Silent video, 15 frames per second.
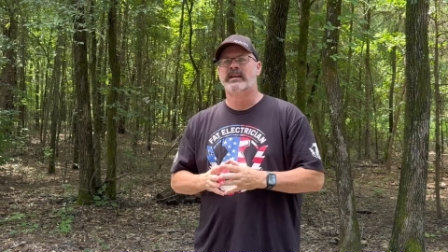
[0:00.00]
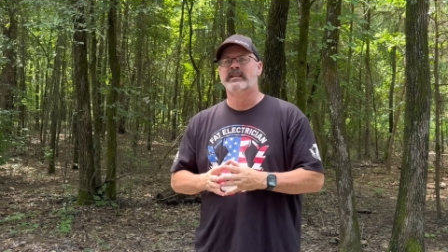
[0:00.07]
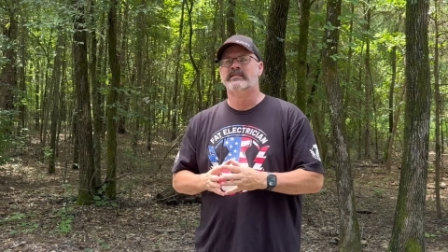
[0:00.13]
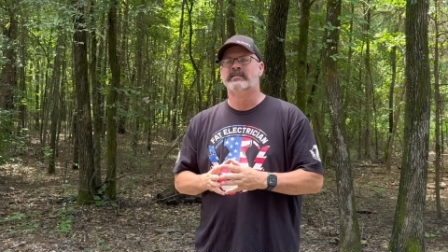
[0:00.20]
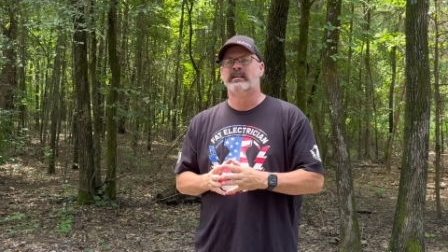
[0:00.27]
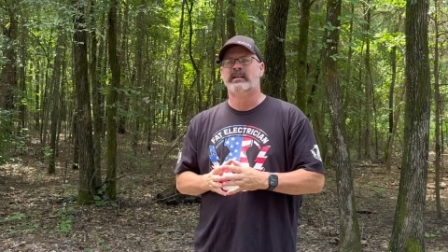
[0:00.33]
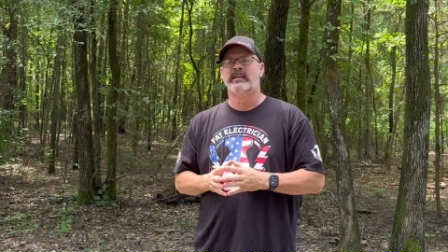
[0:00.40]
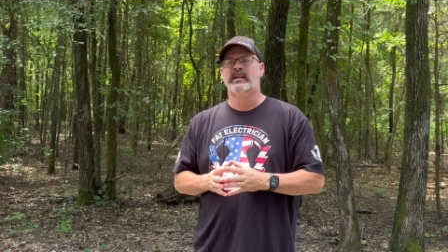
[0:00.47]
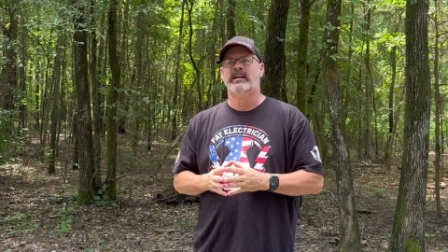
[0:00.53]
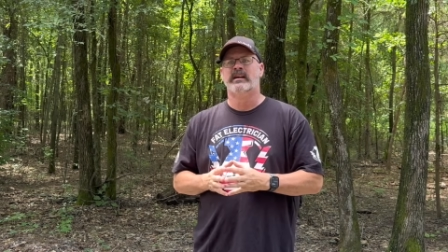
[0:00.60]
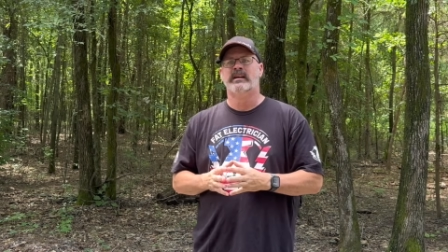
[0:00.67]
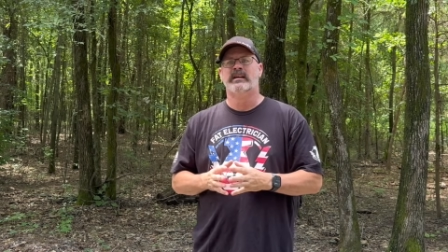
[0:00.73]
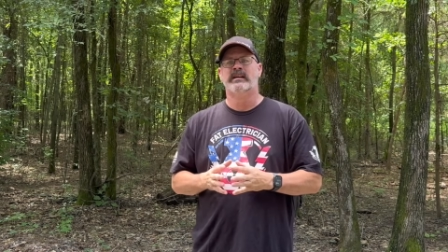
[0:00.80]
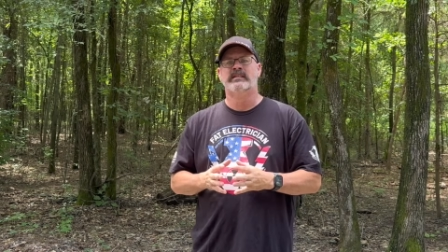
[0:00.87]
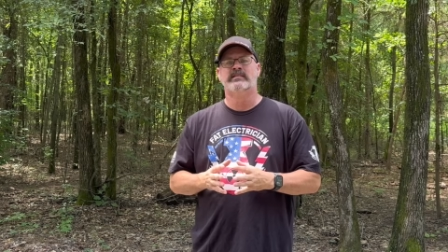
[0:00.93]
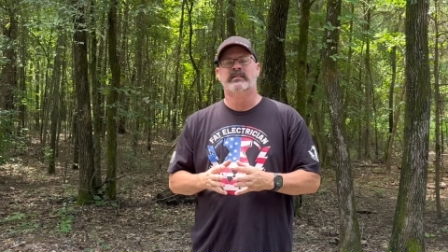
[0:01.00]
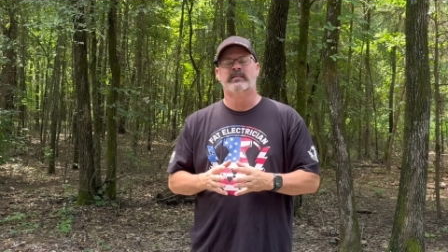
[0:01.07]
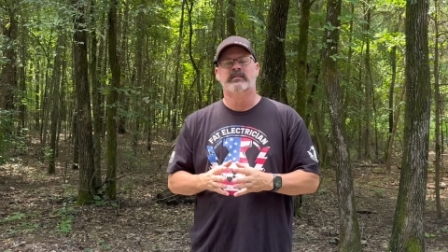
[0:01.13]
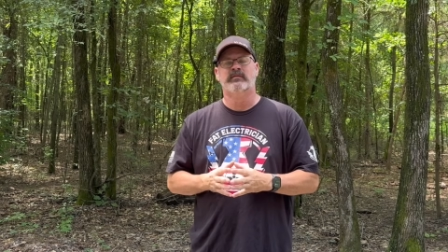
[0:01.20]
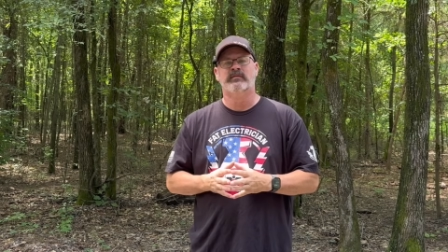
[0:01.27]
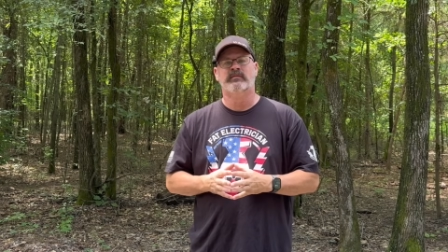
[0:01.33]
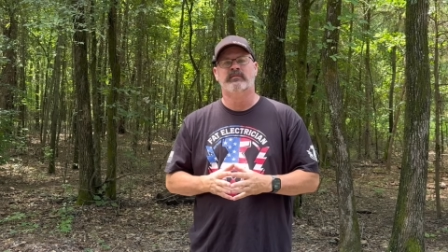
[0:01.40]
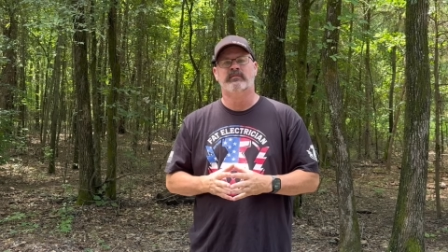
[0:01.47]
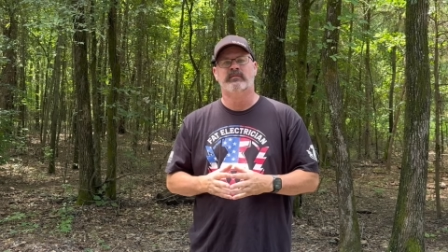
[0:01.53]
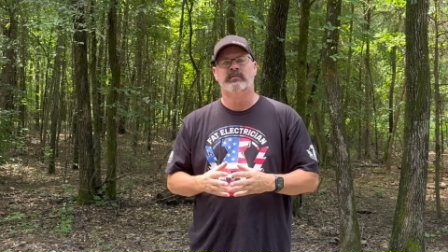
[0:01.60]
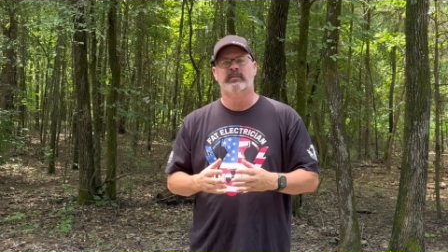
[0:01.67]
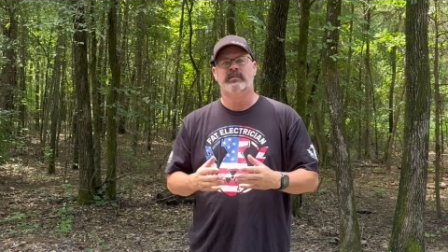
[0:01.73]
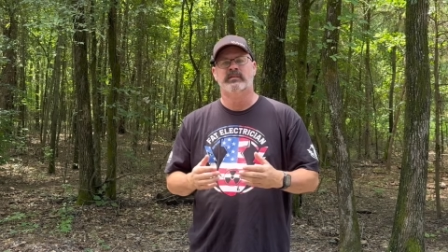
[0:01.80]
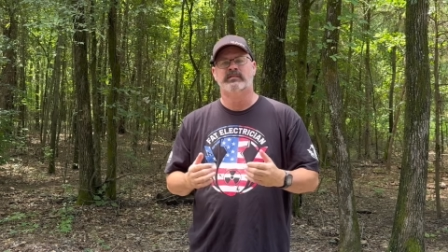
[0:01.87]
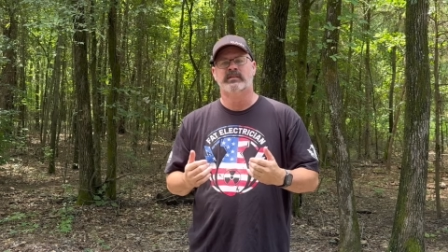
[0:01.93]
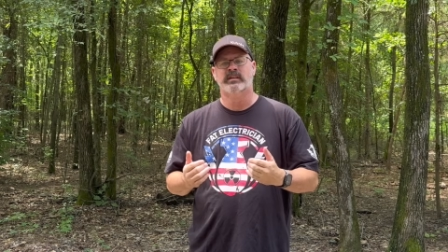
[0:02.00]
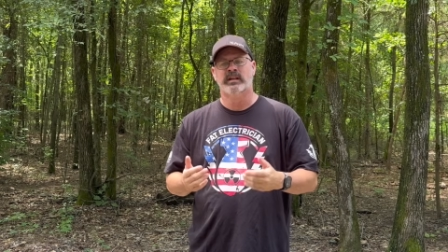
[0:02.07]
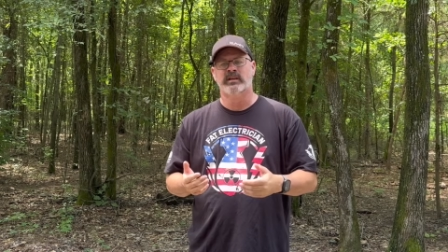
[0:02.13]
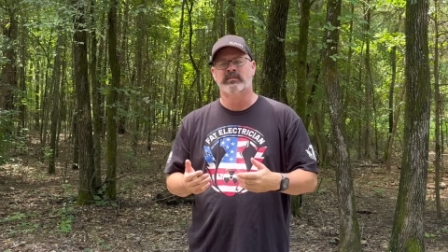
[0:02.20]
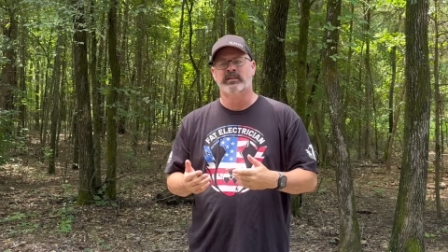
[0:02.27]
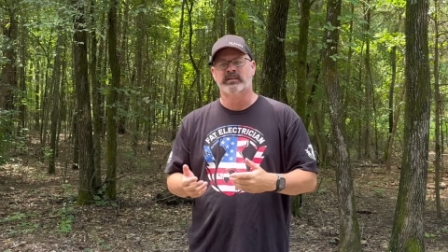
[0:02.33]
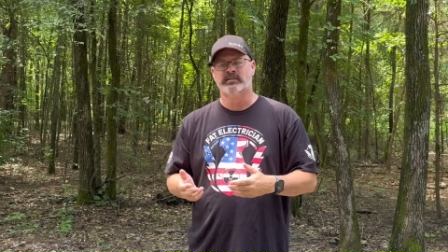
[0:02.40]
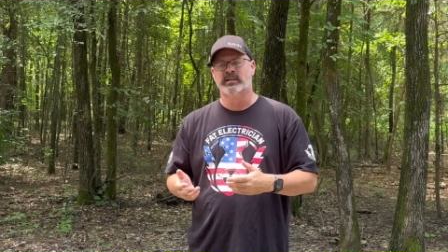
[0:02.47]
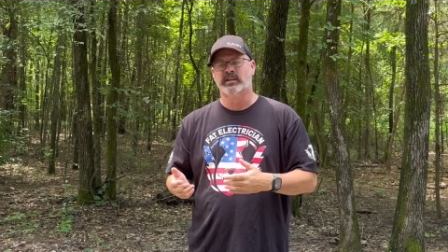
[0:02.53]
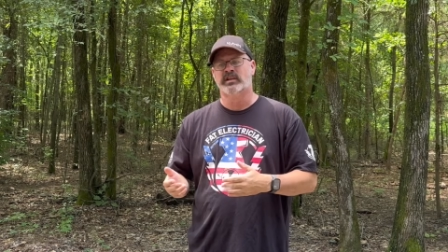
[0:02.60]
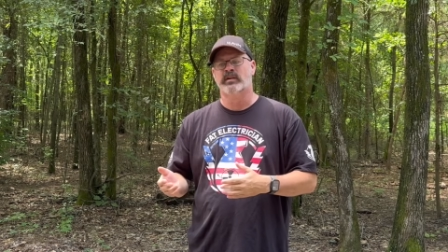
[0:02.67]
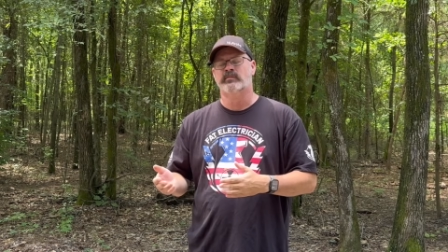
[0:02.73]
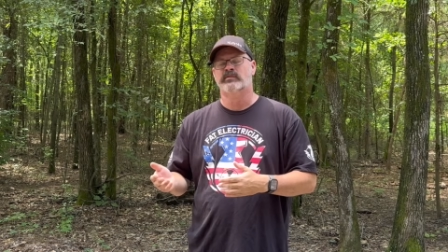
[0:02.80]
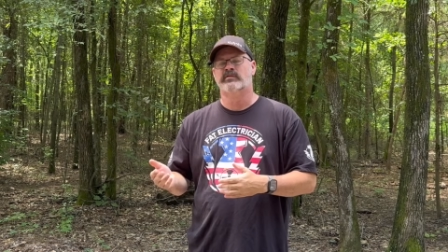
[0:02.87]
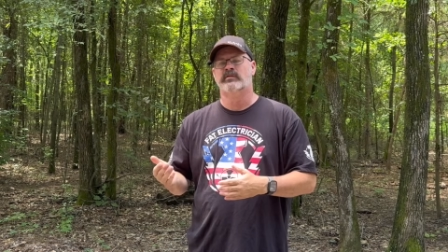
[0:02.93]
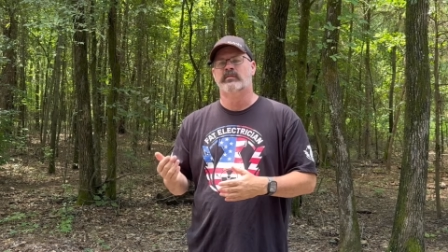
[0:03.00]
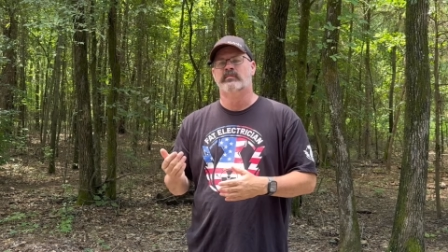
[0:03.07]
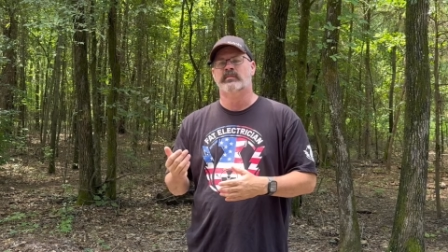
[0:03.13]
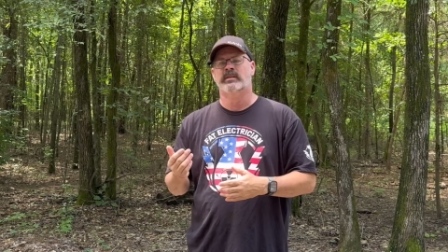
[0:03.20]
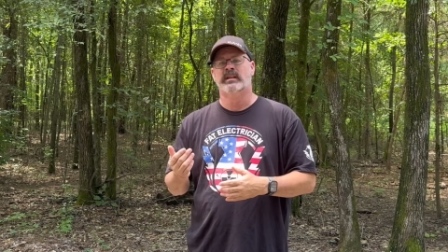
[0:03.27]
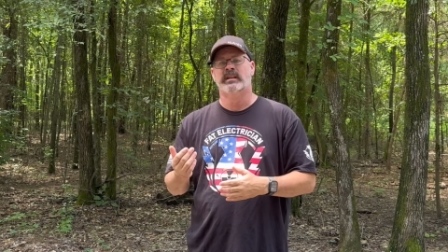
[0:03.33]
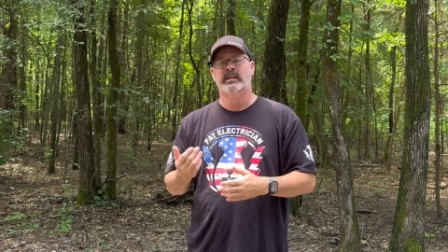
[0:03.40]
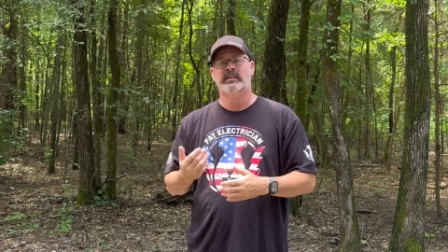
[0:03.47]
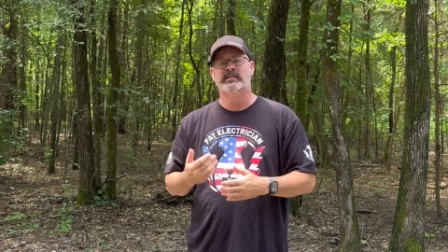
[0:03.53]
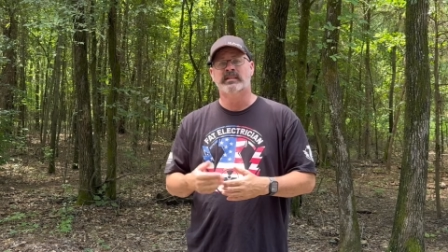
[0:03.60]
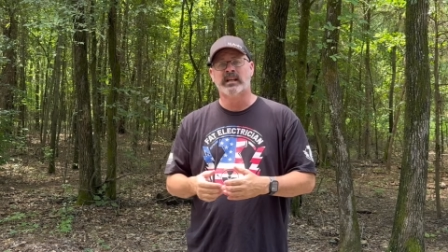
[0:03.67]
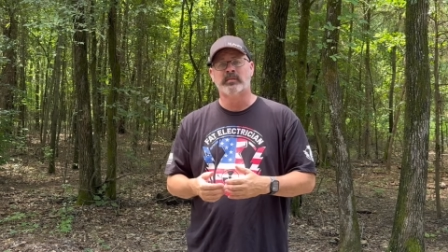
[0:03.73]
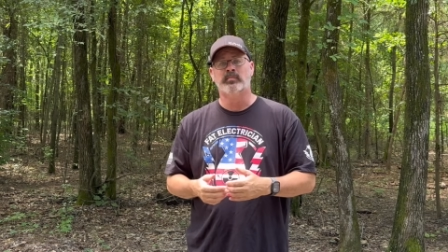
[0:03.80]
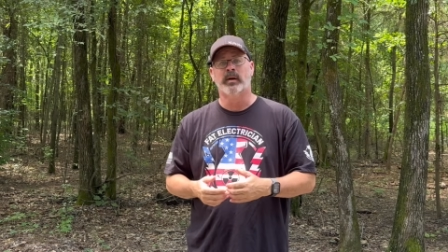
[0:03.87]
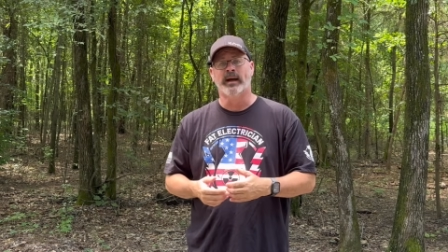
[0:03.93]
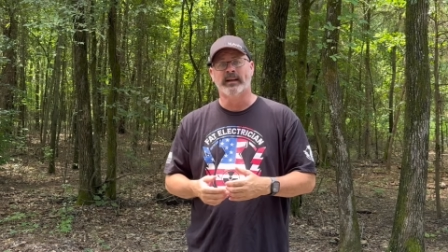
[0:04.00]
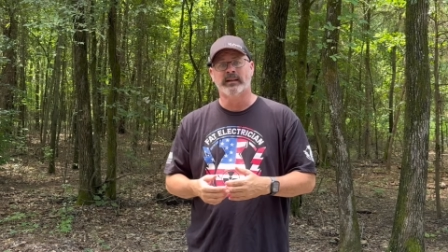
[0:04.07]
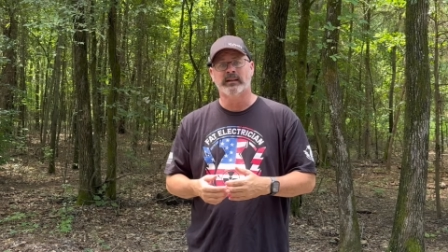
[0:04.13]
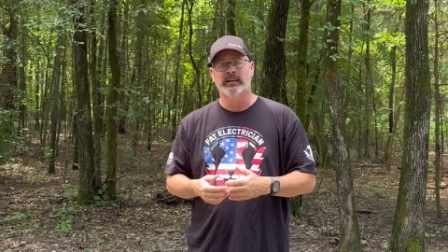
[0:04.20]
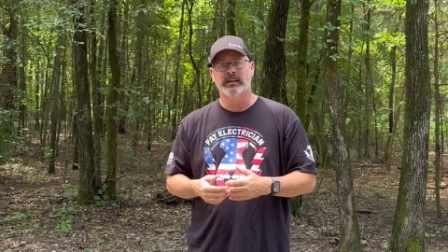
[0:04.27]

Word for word: it's a uh, it's a it's an illness that comes from getting a tick bite."